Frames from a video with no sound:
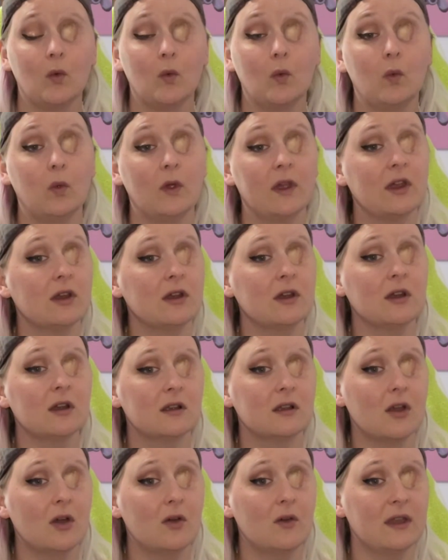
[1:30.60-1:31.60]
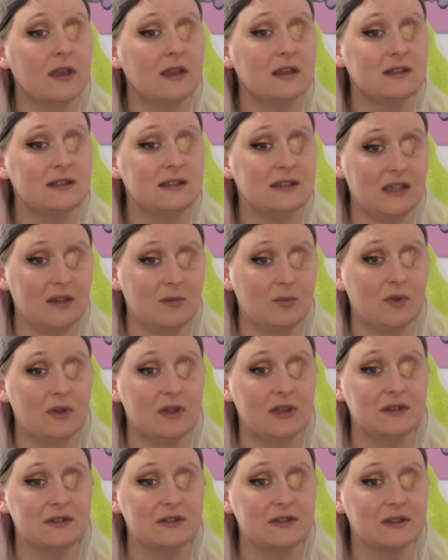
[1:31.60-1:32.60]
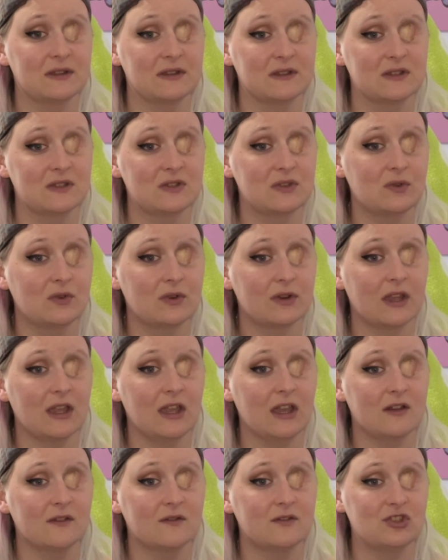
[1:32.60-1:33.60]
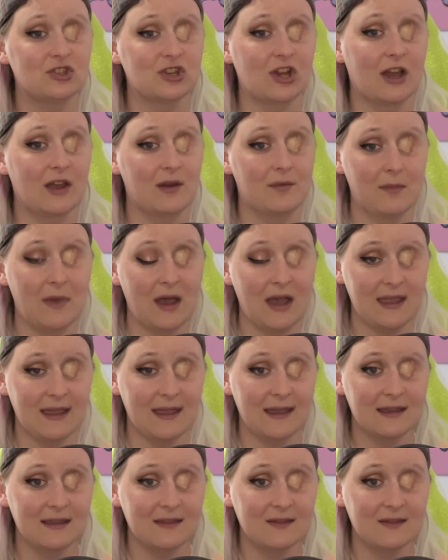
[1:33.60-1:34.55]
We're going deep into the story of John Myatt,